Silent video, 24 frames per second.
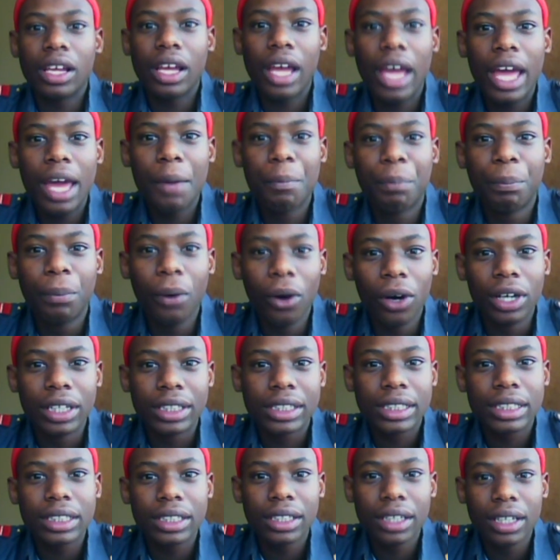Hey,
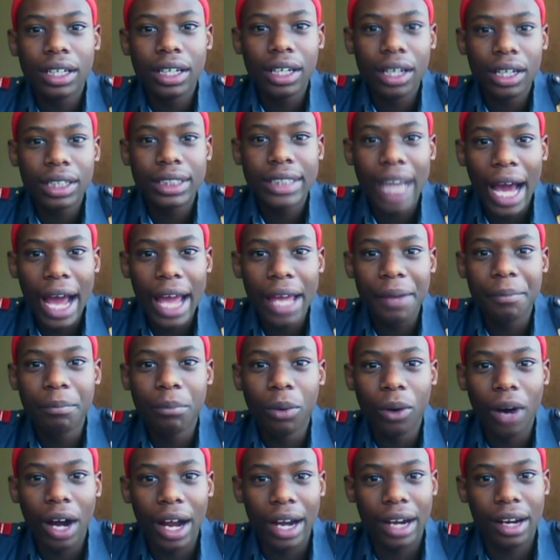boss, time,
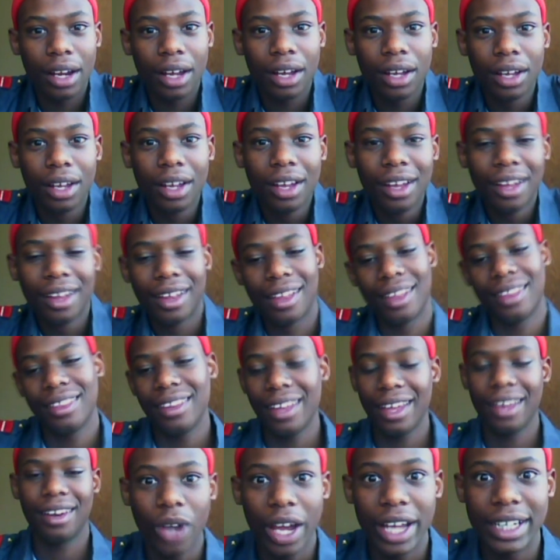buana. And
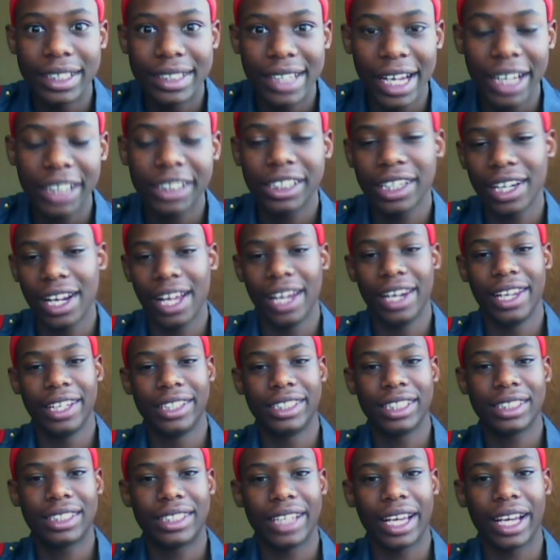then I intentionally
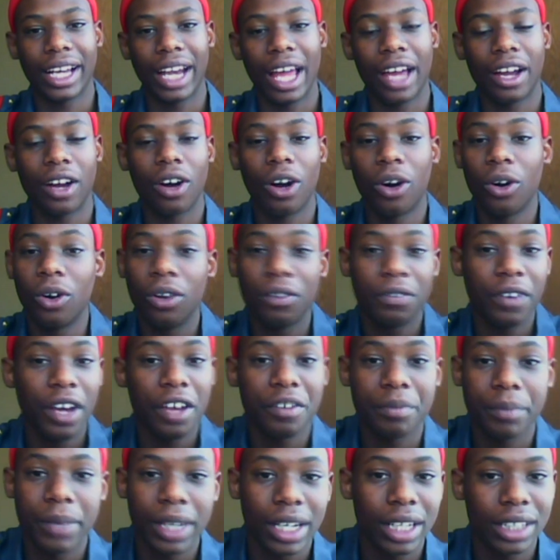just take like a whole
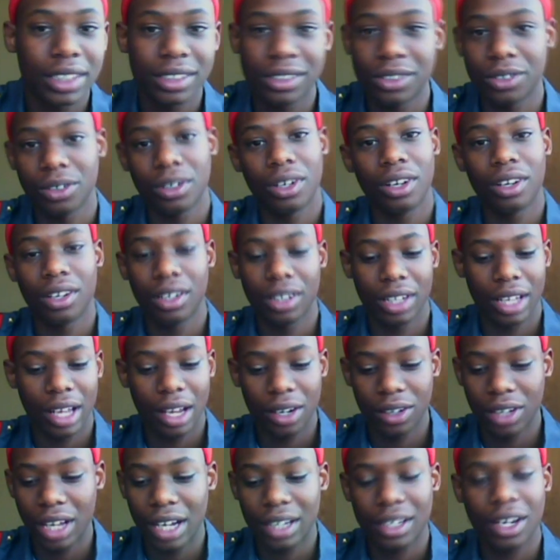5 minutes to on
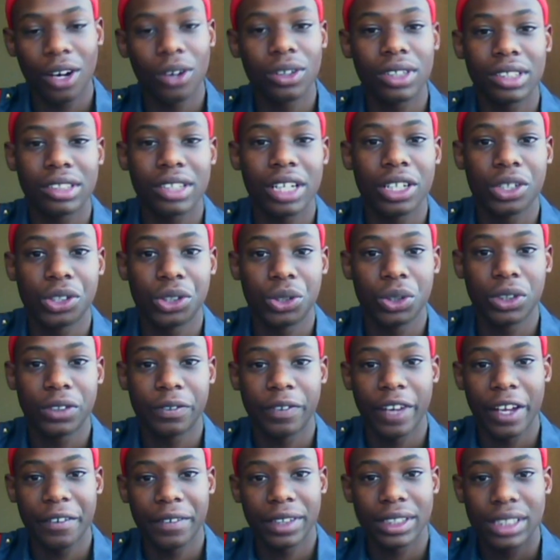that counter trying to choose
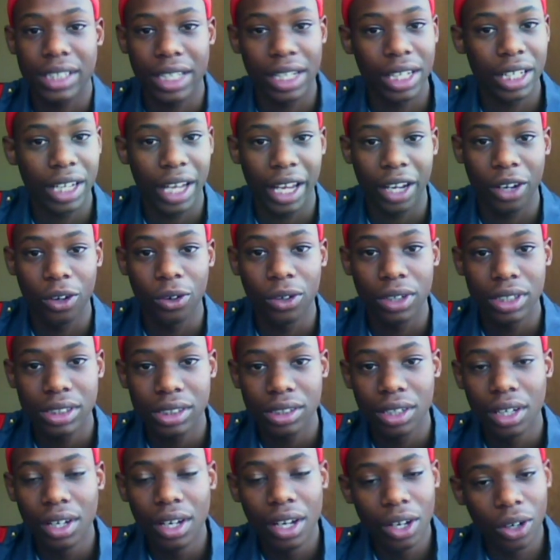flavors till it like
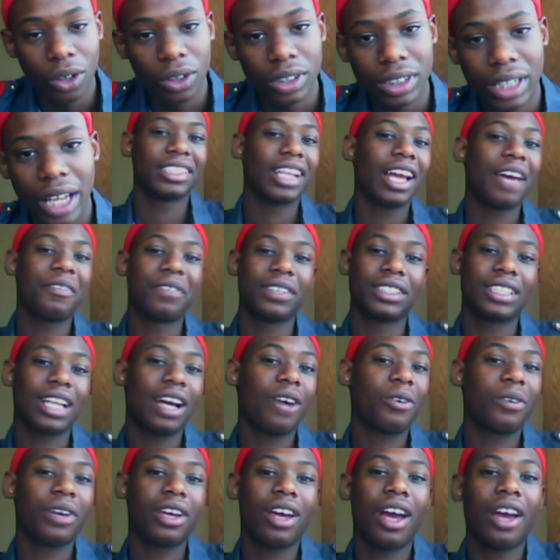goes, because like life is
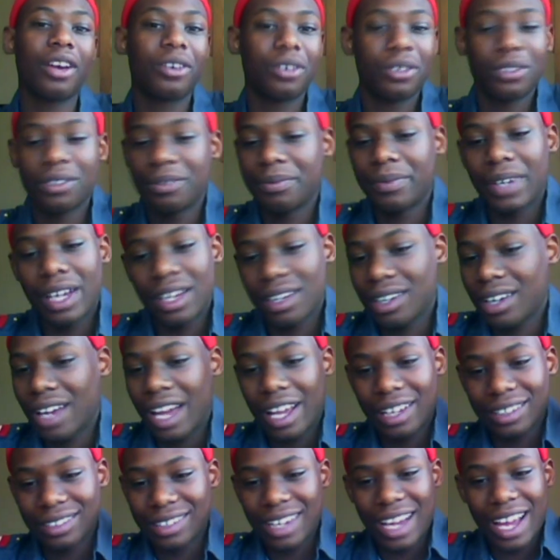that way. I don't know, man.
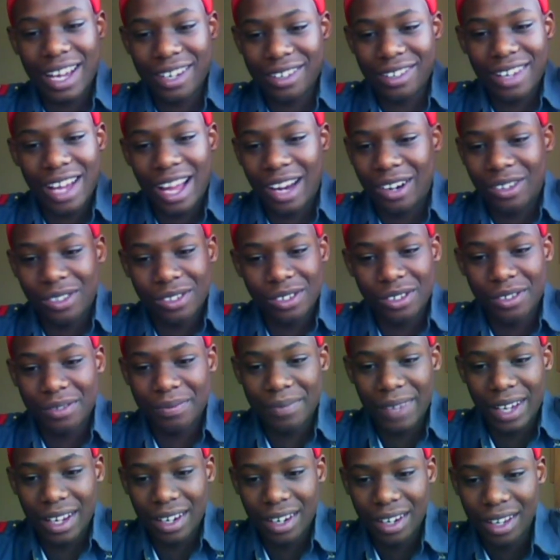I don't know,
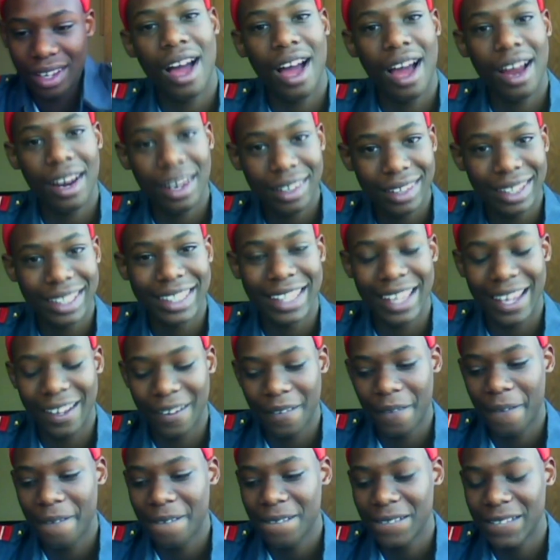man. Another
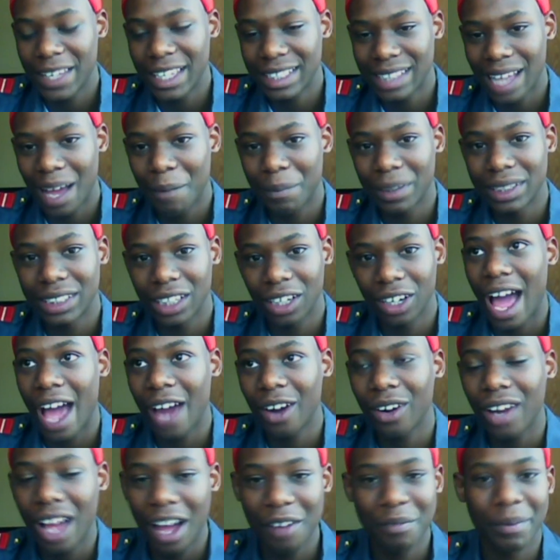thing, this happens a lot. I
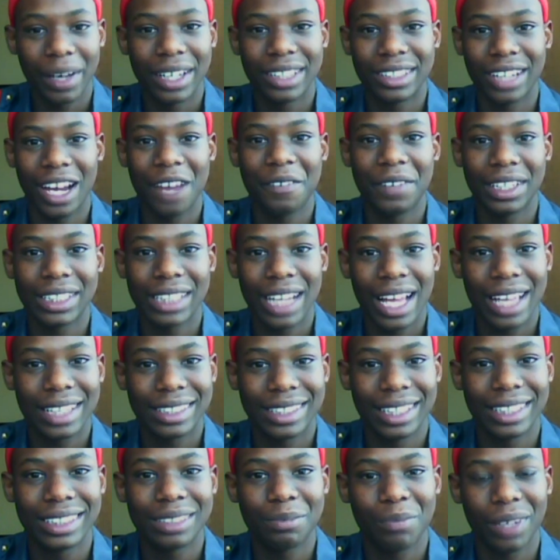don't have my driver's
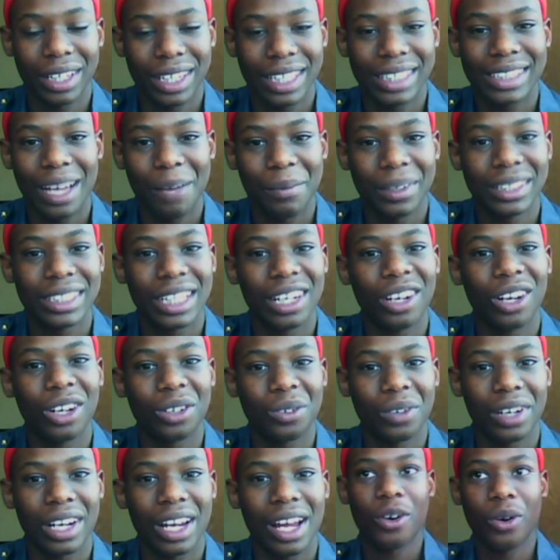license, but this happens a
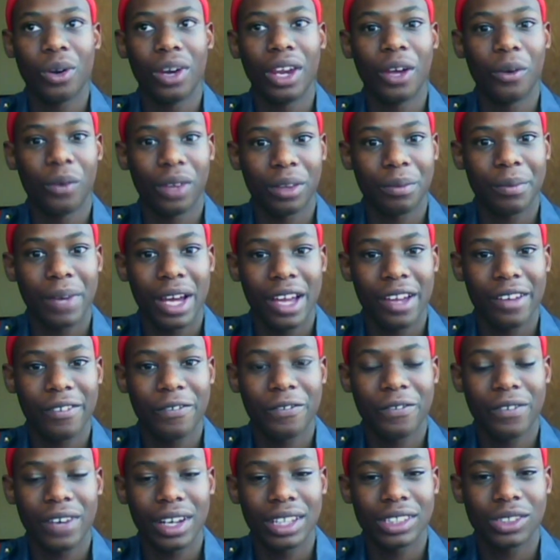lot when I'm rolling with my
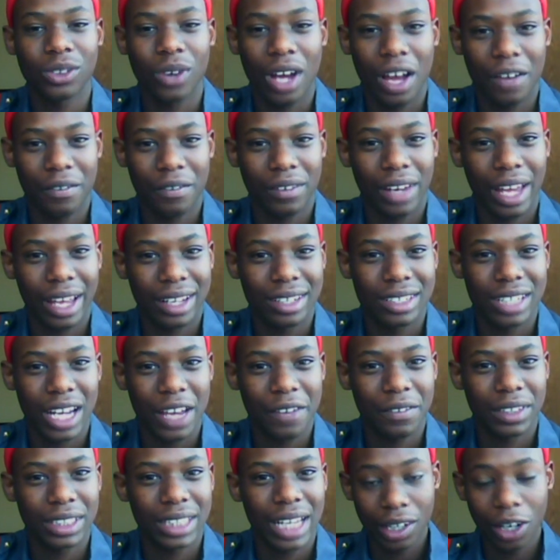friends who have like
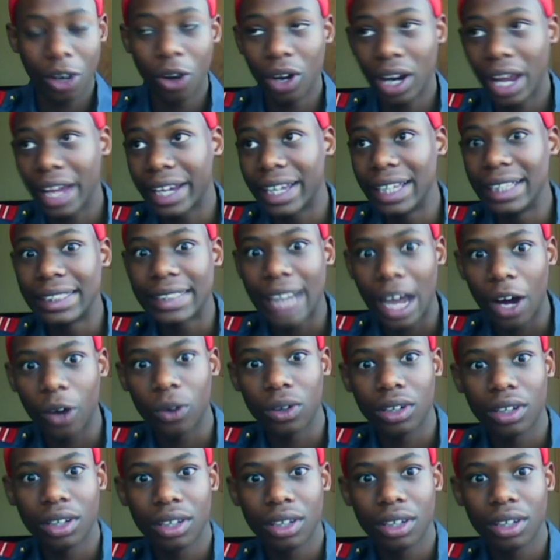driver's license or like in town.